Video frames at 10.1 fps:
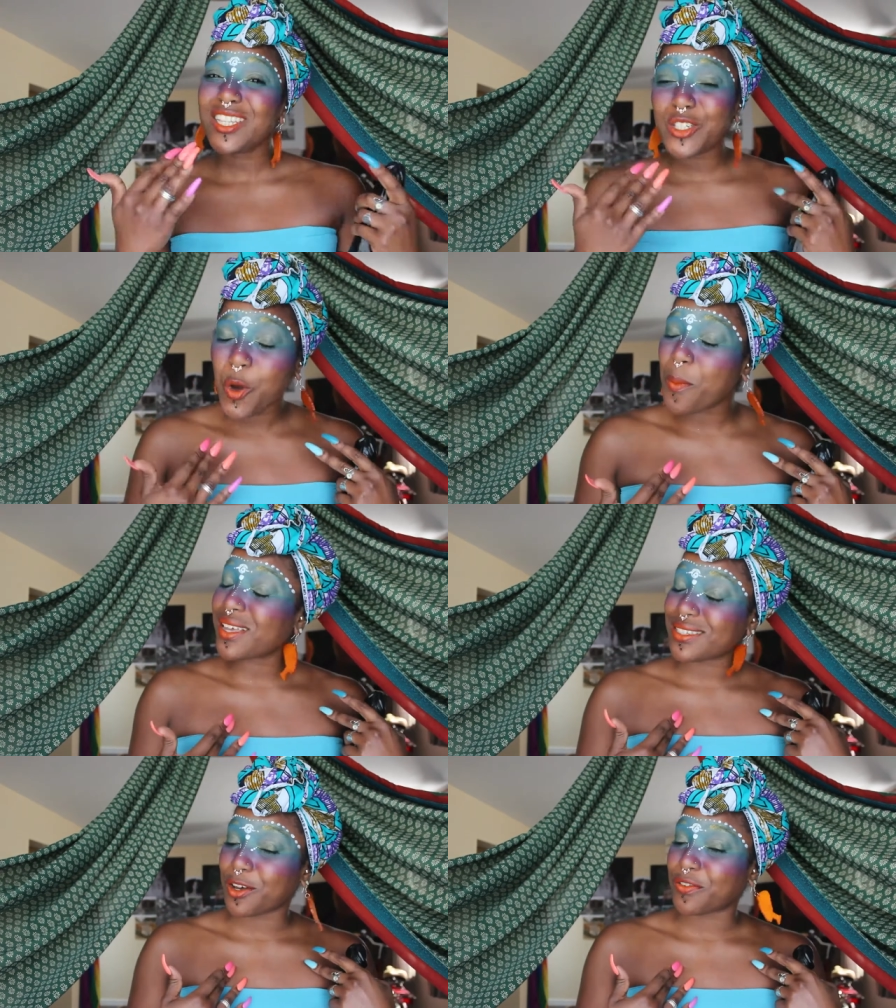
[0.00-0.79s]
like to call
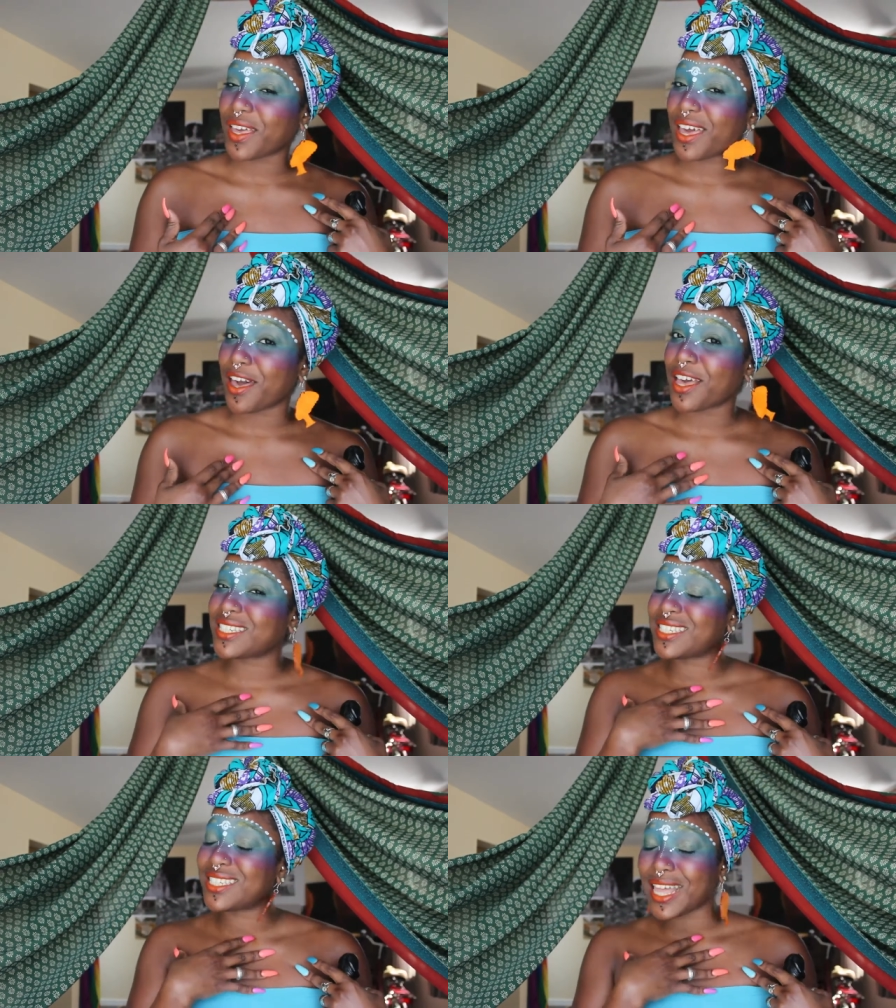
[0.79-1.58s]
myself, yeah, a
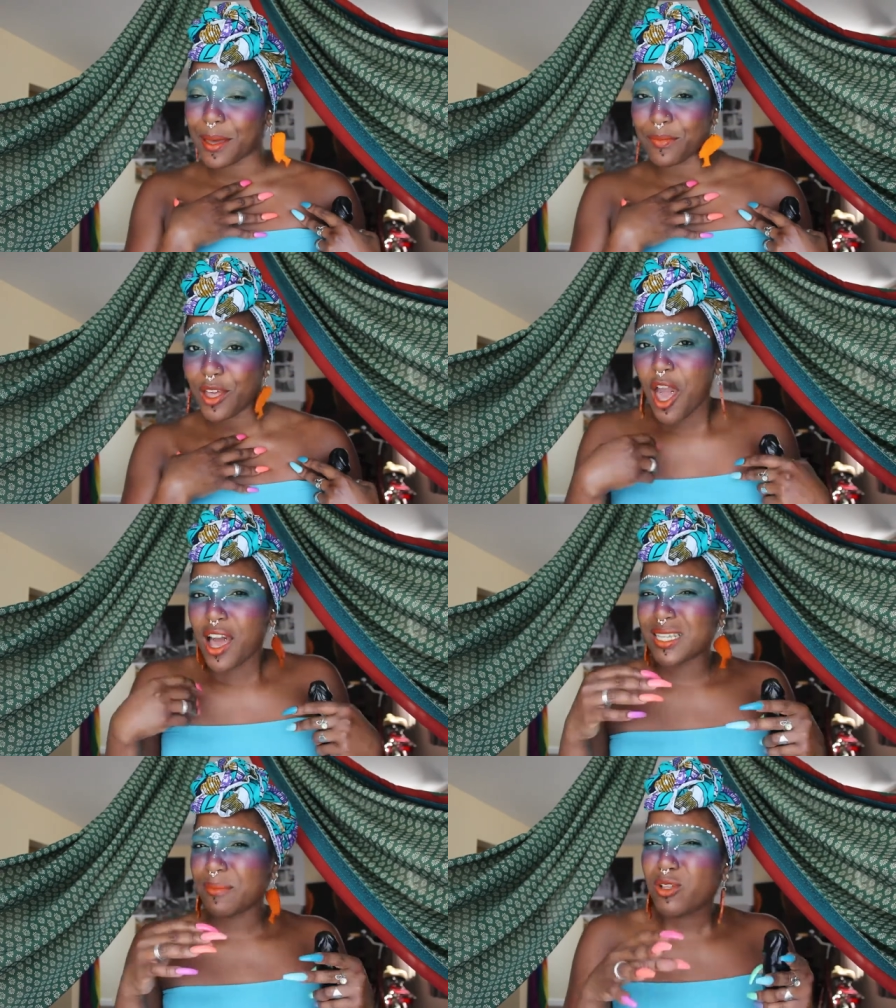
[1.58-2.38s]
stem,
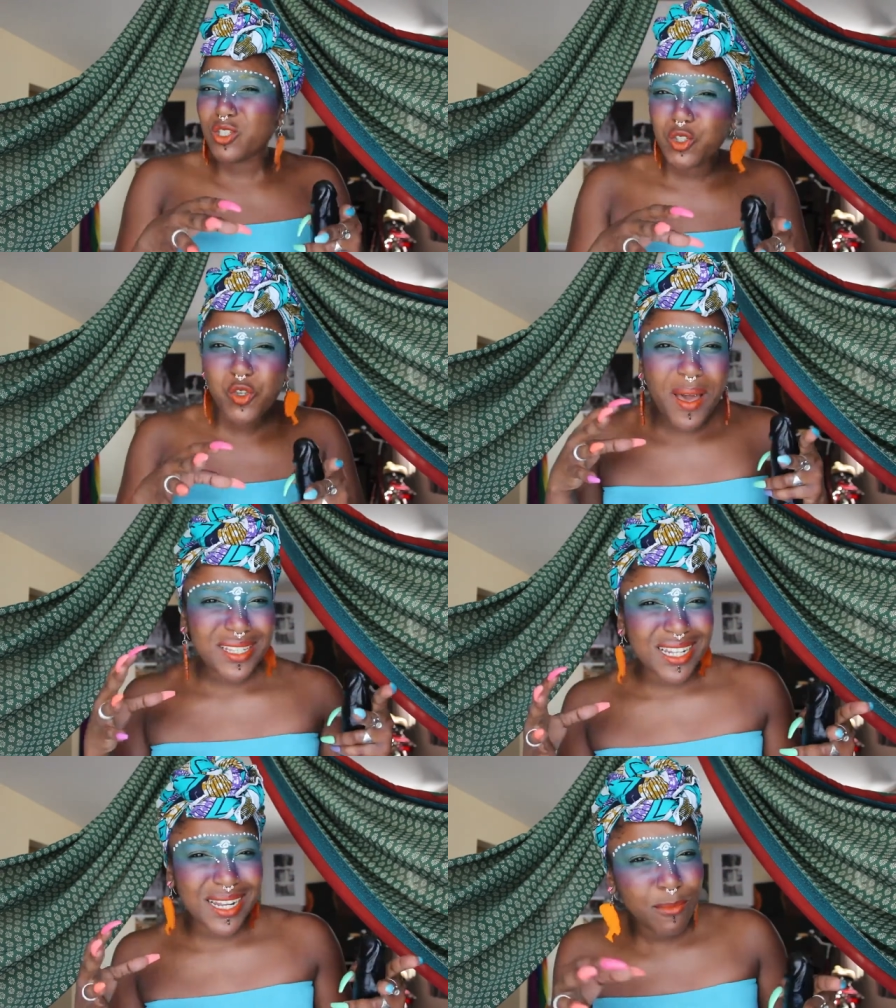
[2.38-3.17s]
because I'm not too
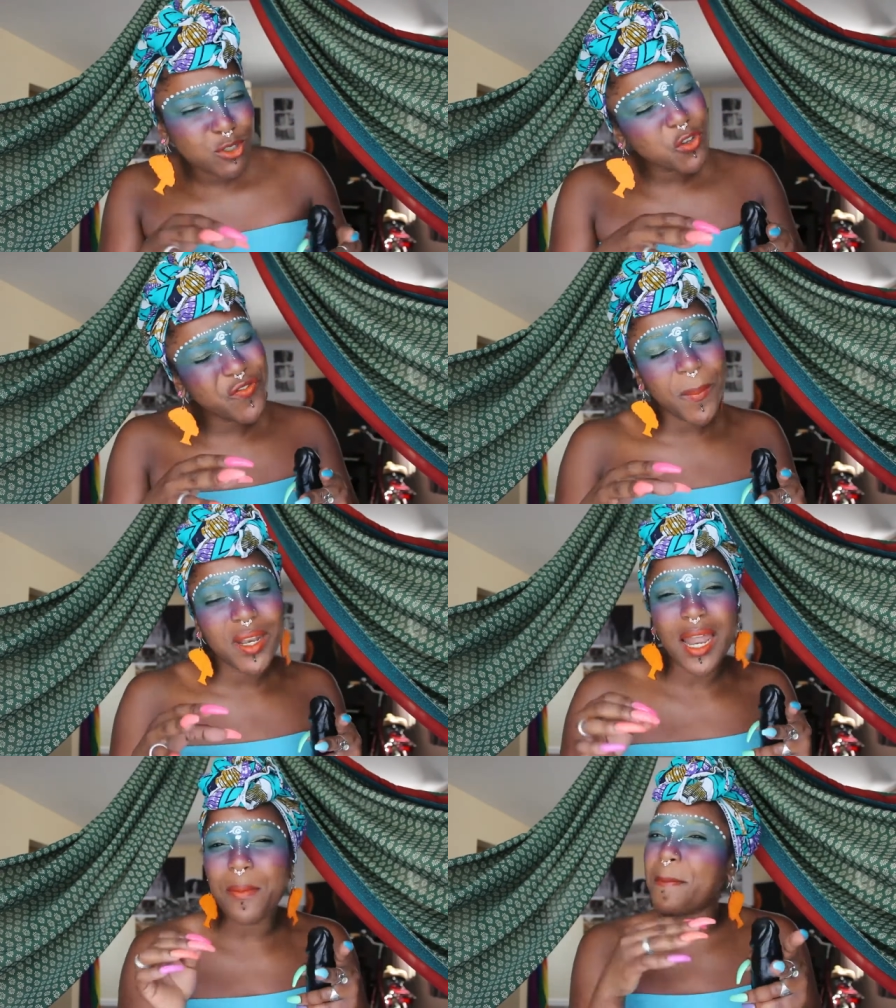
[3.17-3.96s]
masculine, not too
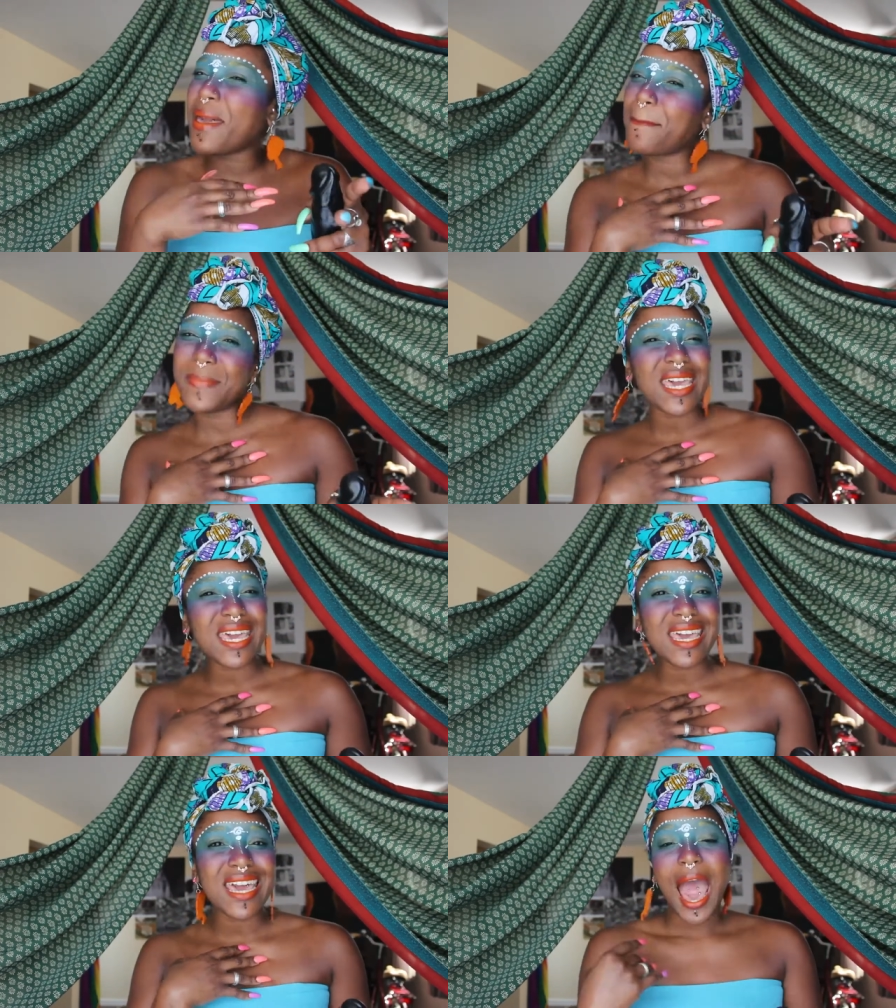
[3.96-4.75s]
feminine, I'm a bit
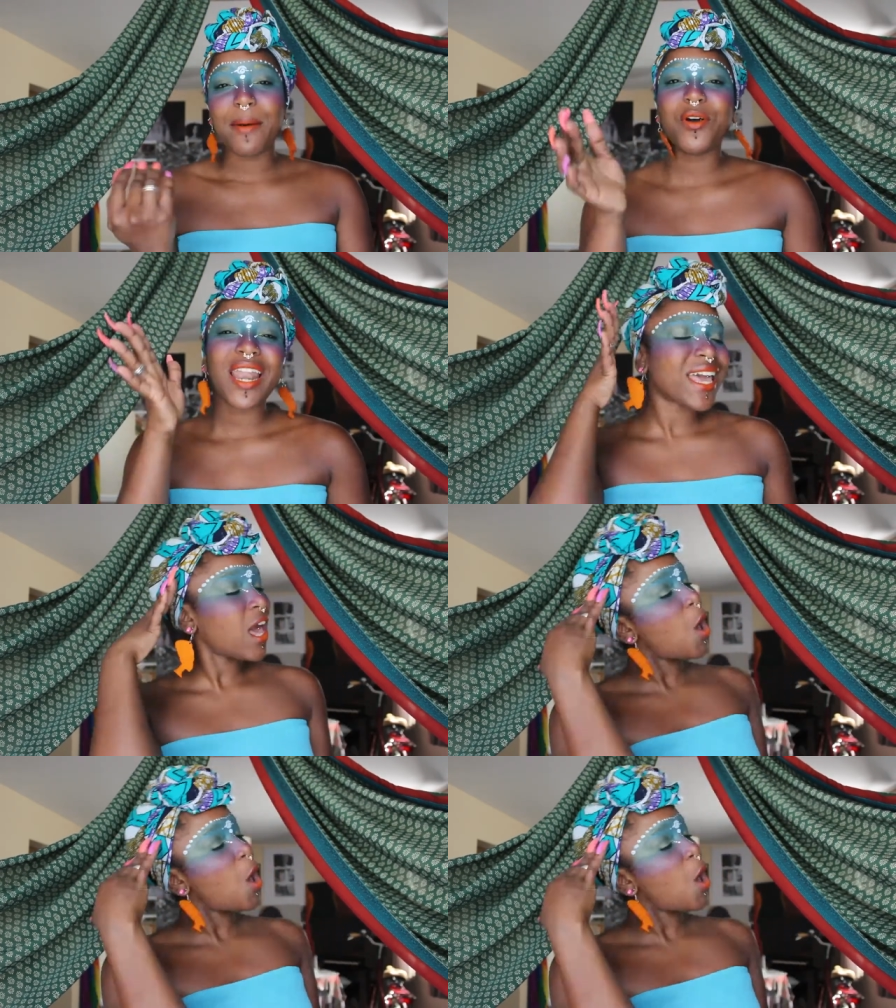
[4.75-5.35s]
me. I'm not like,